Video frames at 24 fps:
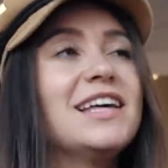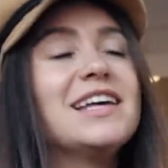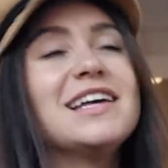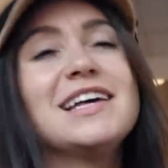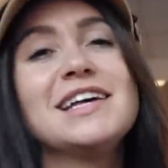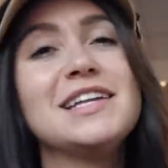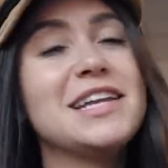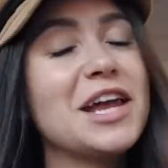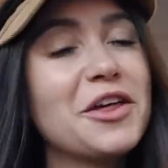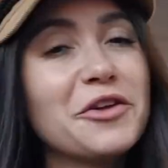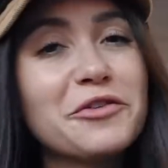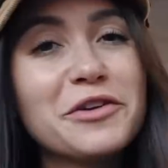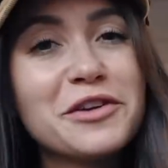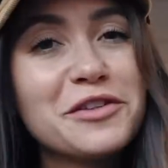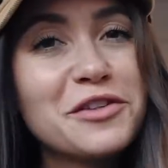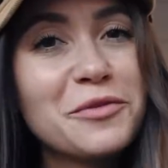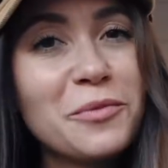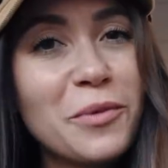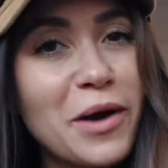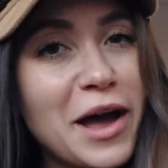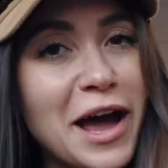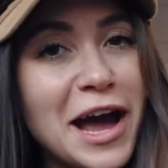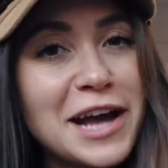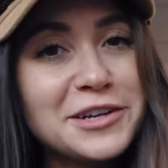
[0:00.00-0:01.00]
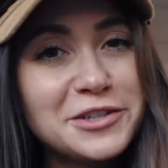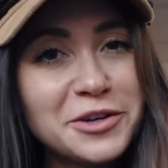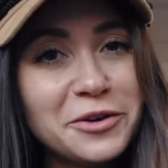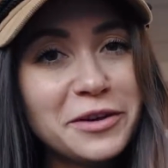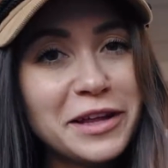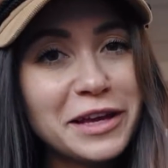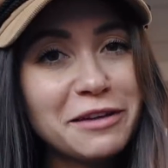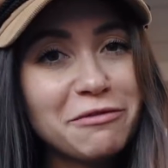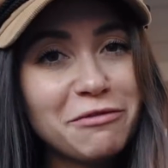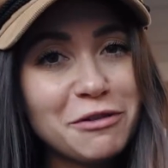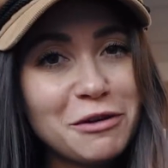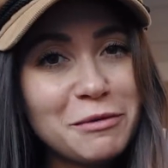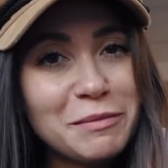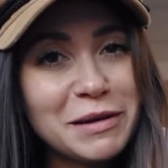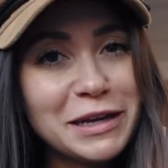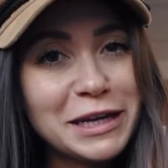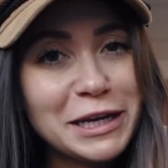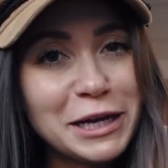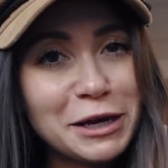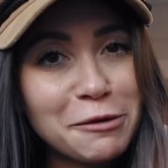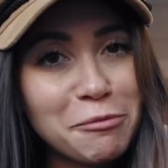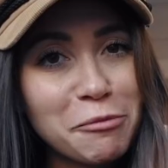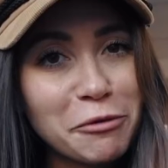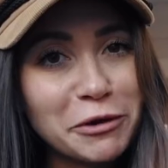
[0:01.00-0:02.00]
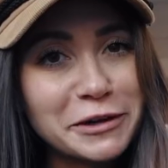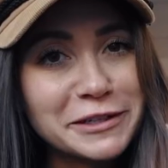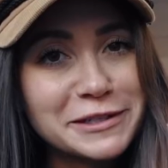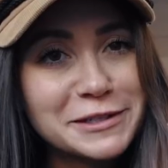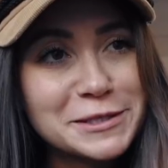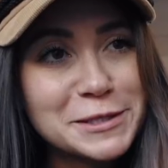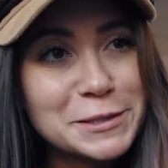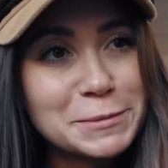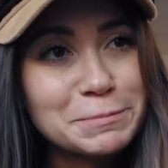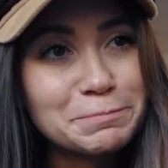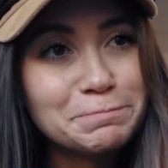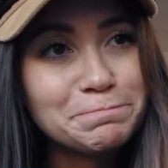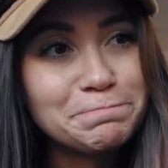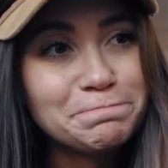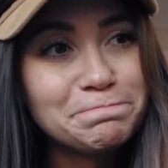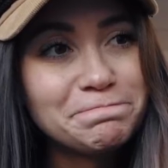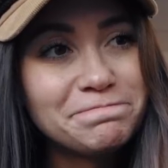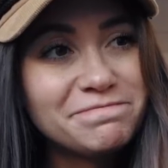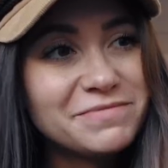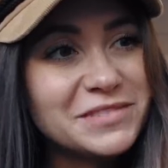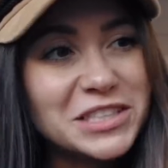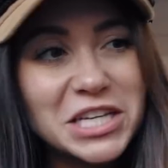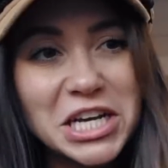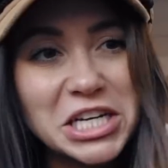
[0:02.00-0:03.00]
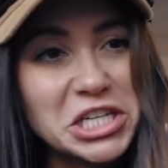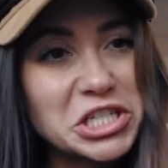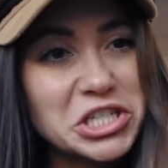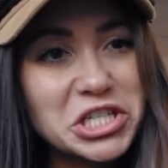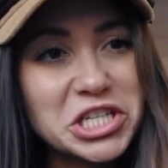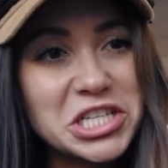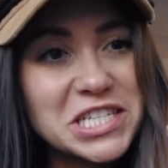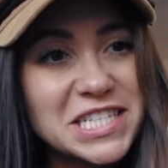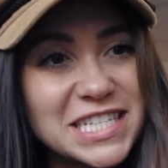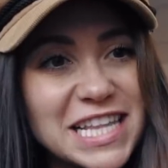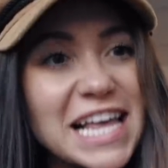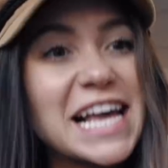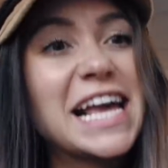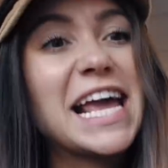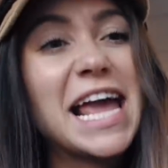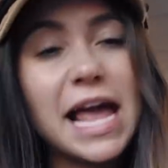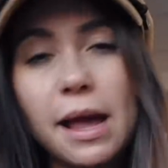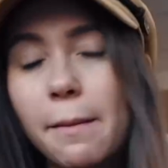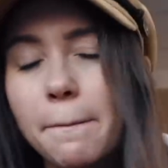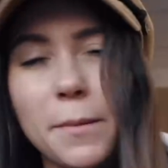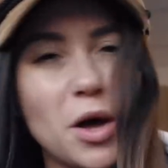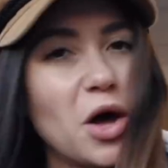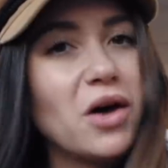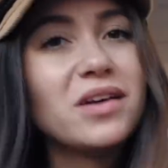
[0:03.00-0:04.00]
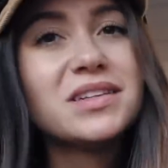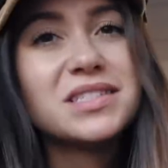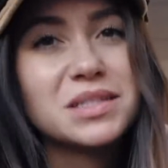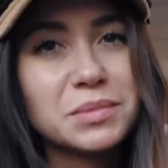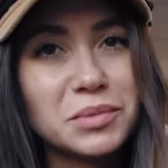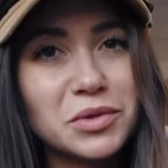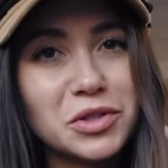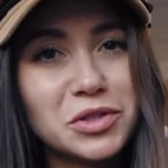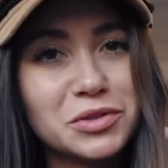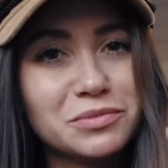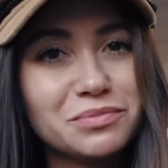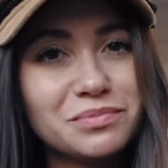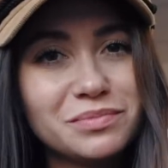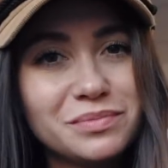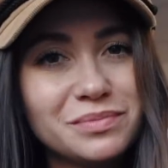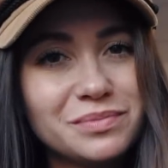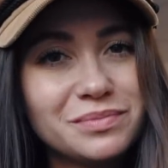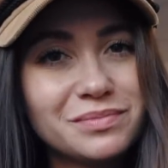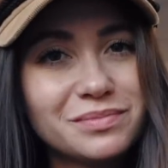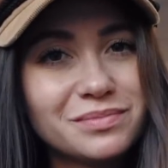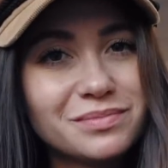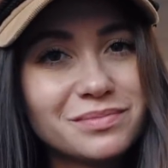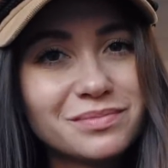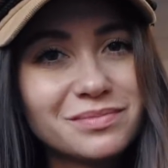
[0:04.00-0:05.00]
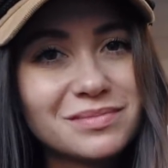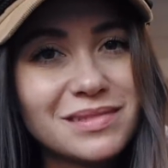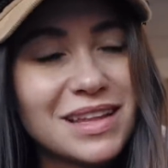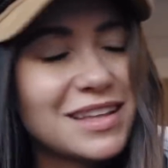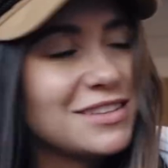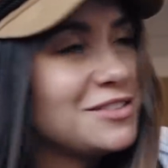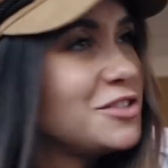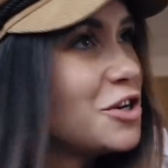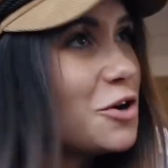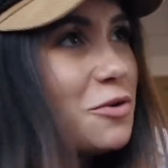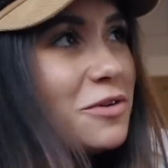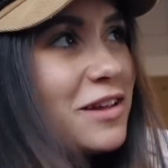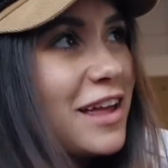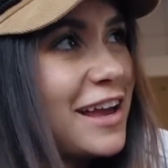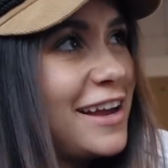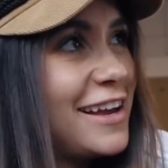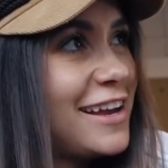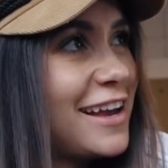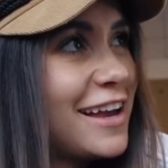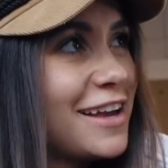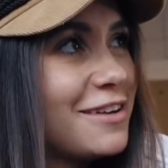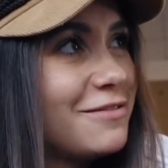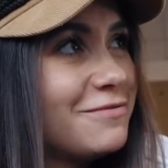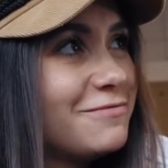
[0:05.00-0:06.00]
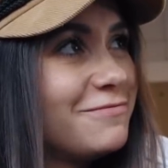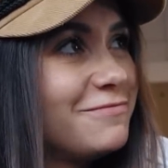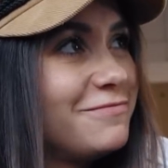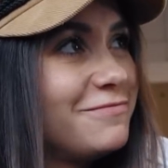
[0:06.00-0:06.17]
Another reason why I don't like filming in airports. It's just like impossible. Don't like it.